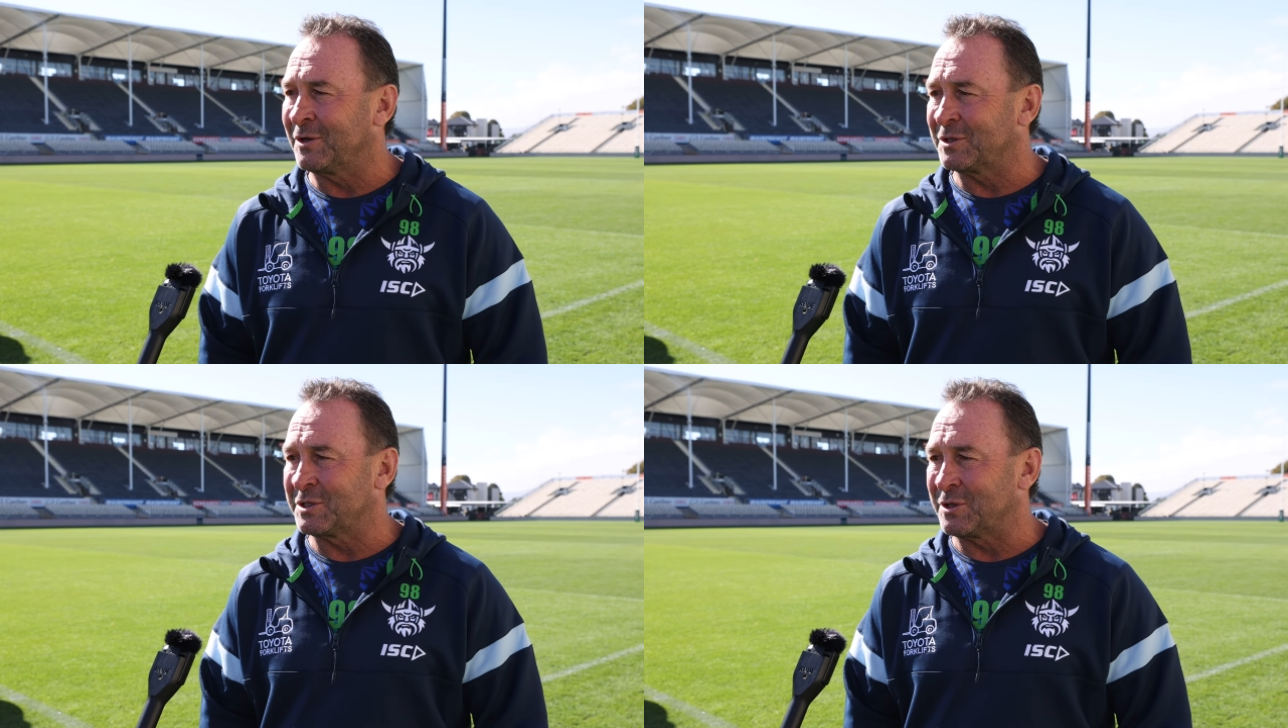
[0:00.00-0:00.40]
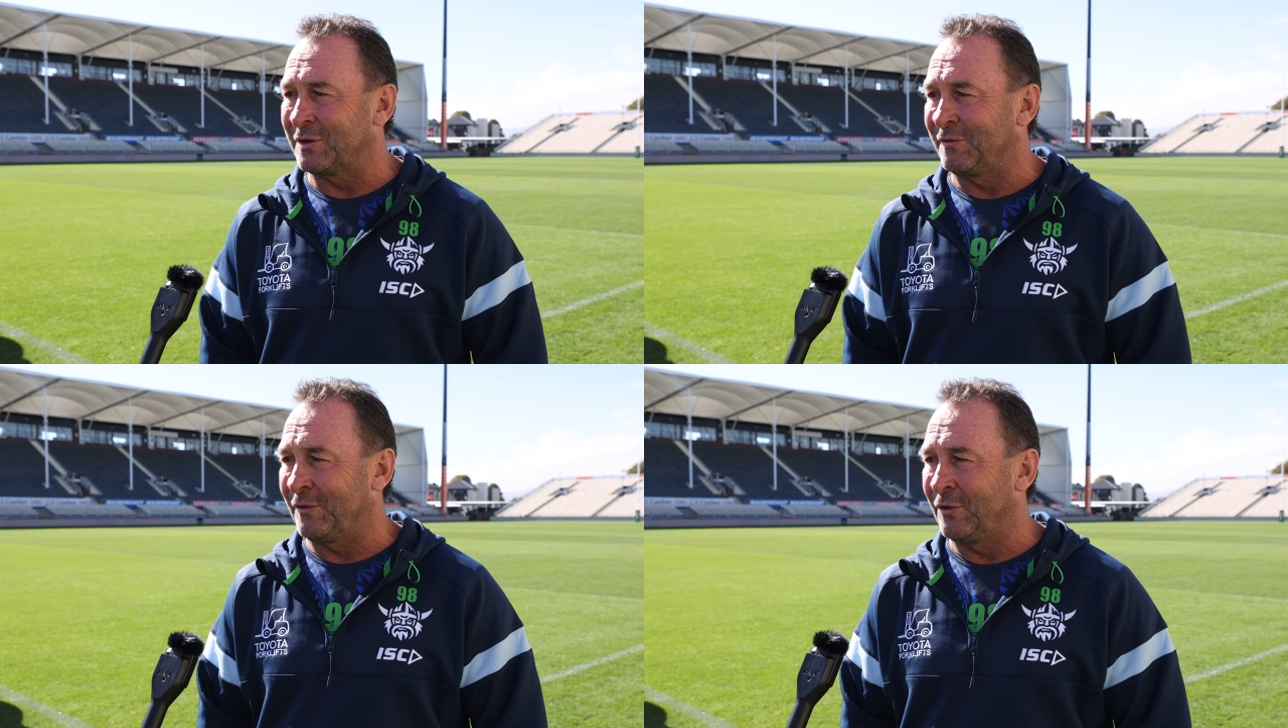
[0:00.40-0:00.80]
not just
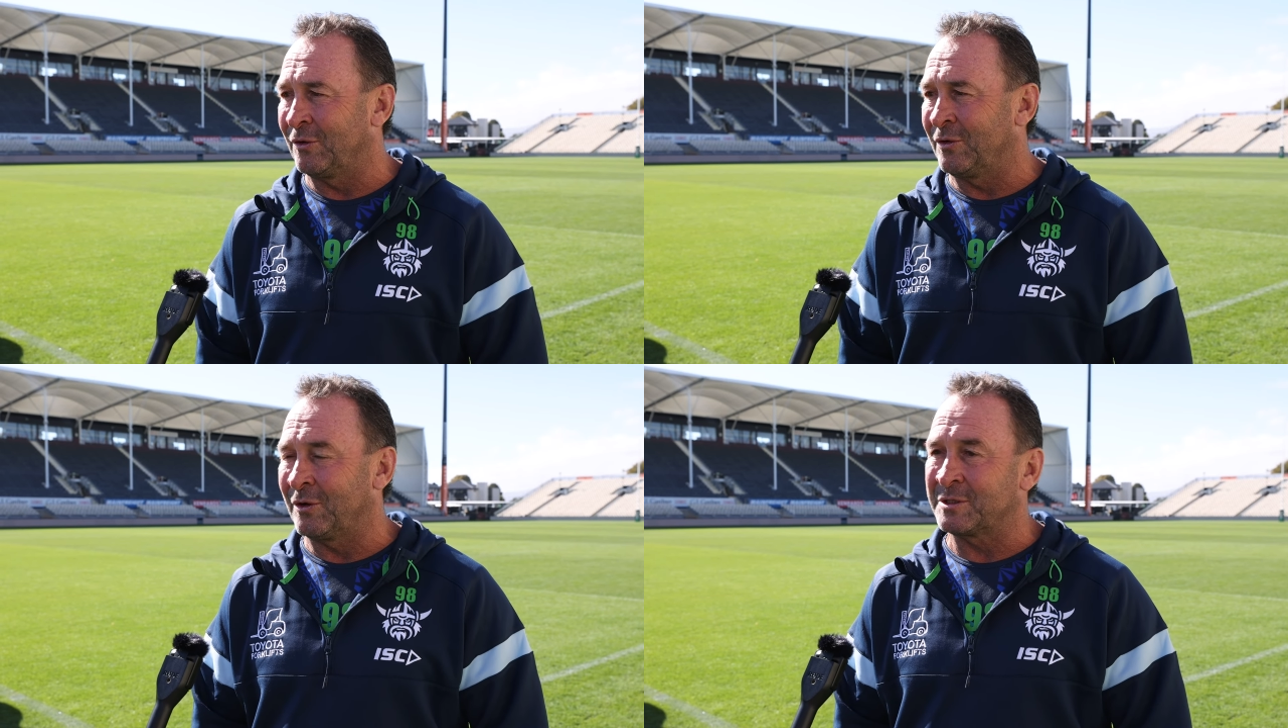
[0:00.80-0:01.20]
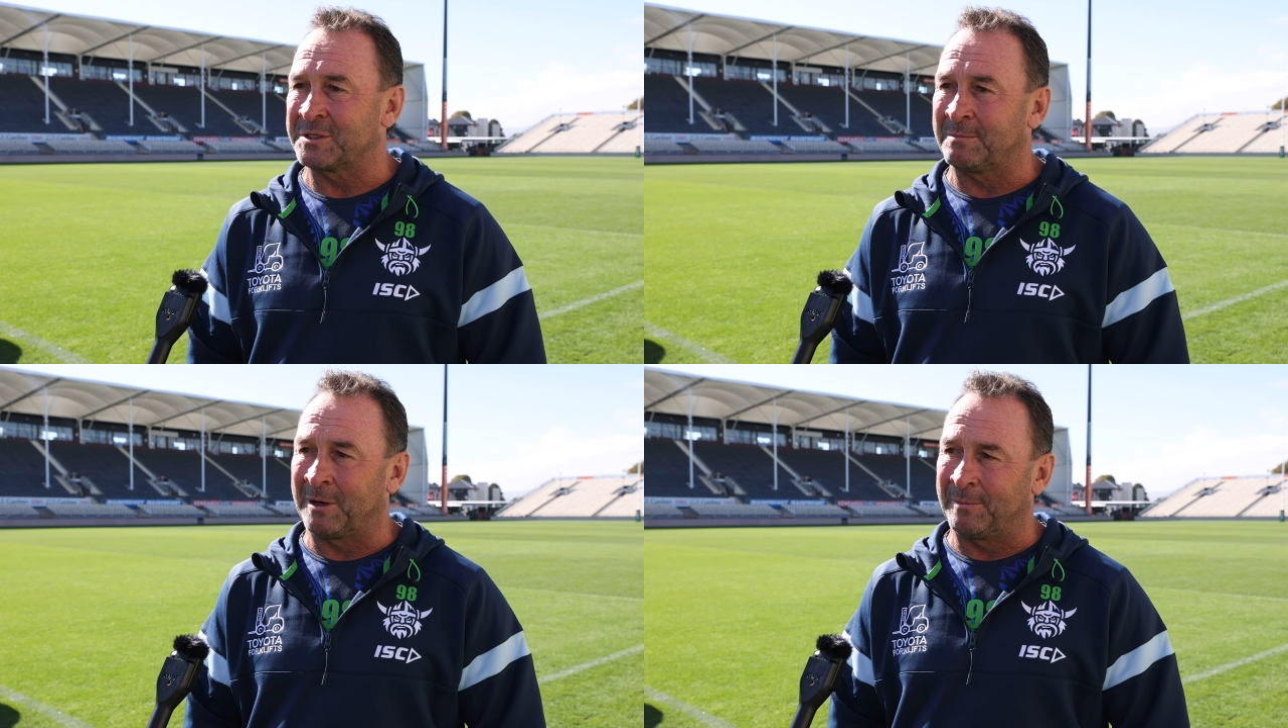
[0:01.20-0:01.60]
on the field, not
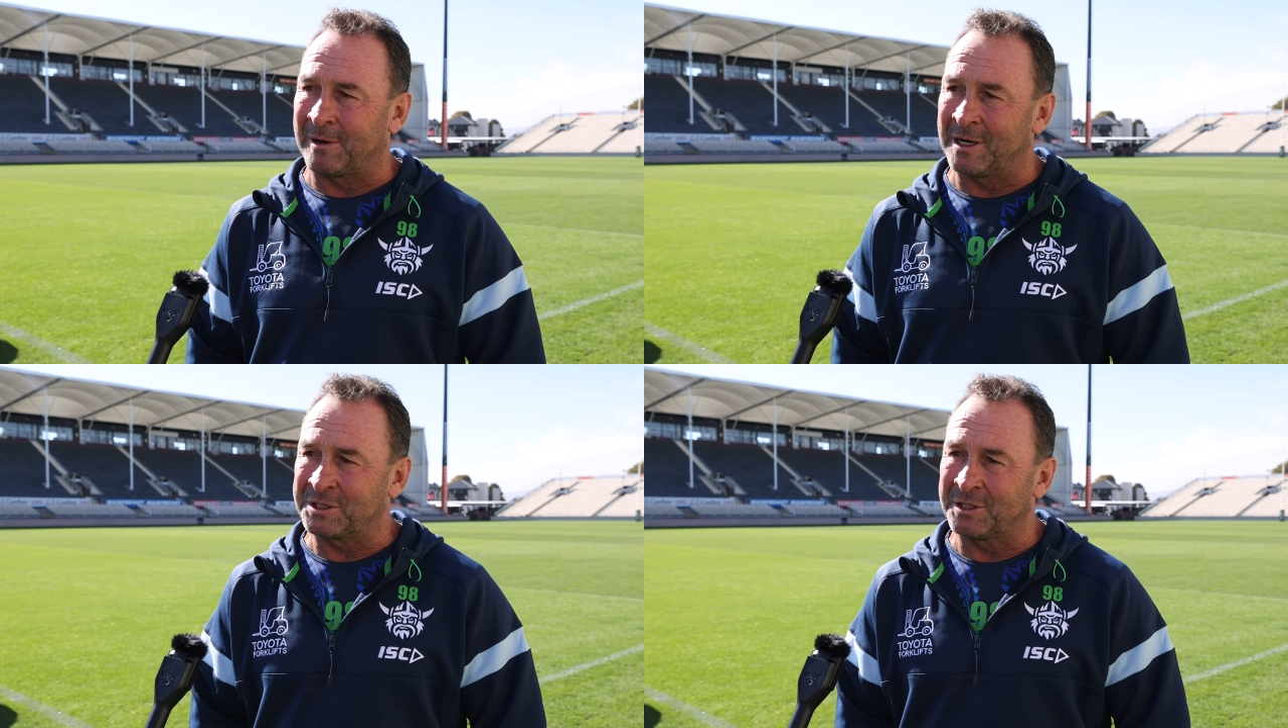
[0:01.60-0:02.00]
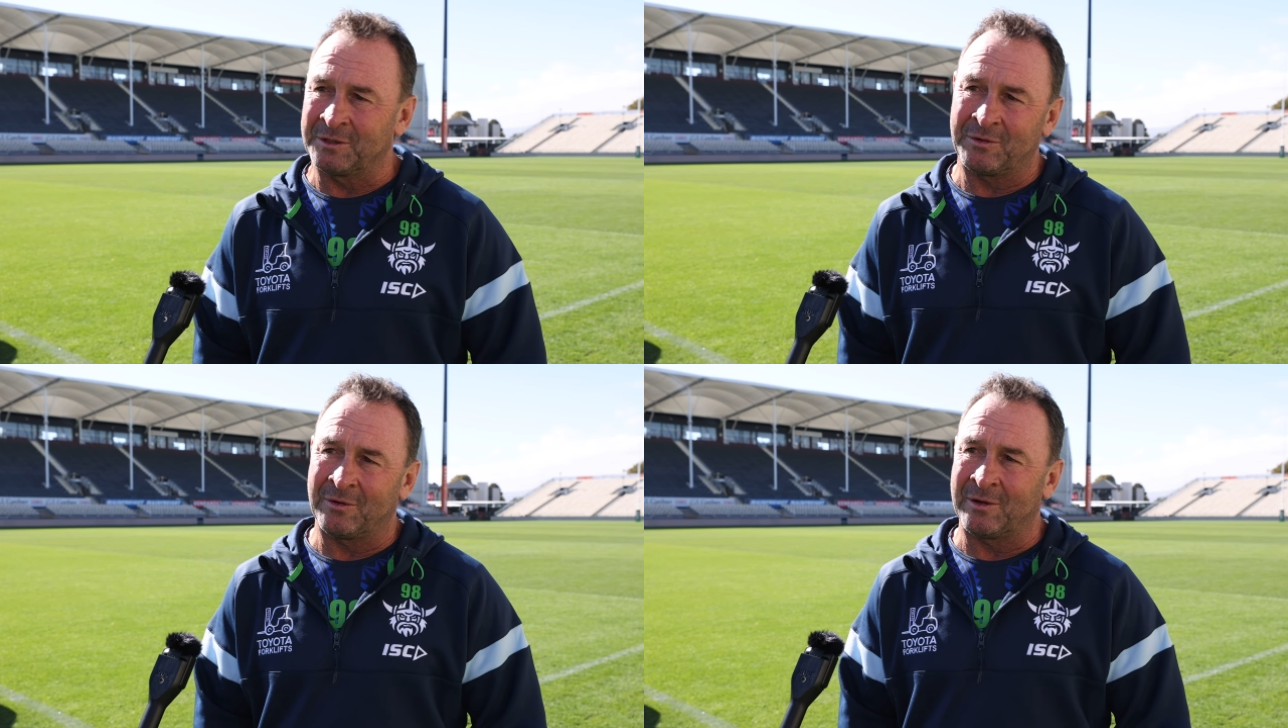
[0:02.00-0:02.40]
just at preparation,